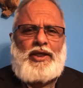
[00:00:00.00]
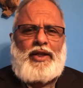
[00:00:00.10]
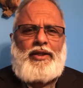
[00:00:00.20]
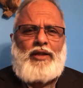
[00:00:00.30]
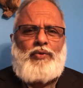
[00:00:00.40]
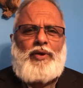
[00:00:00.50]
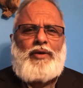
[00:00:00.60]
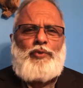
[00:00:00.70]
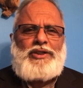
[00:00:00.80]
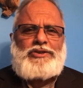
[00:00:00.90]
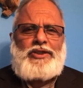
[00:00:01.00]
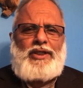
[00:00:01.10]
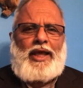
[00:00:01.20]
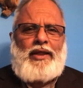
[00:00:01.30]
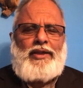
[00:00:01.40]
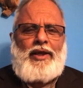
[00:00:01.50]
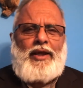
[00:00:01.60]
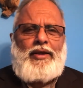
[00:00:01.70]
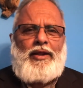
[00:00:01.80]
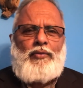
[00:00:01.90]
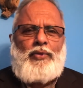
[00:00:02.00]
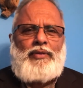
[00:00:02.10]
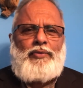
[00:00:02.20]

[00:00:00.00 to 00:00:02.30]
And then we, we see that, and then we,